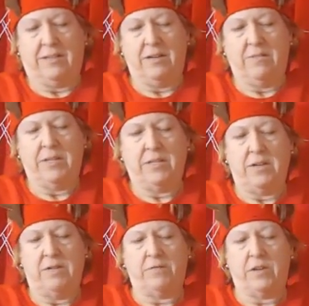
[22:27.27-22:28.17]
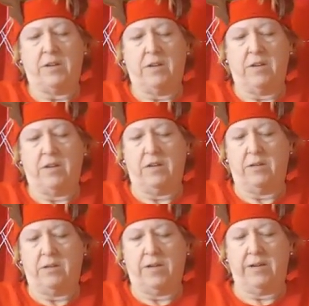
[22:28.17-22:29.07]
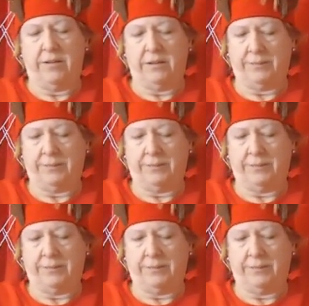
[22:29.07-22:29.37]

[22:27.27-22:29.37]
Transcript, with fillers: Cut this out. Okay.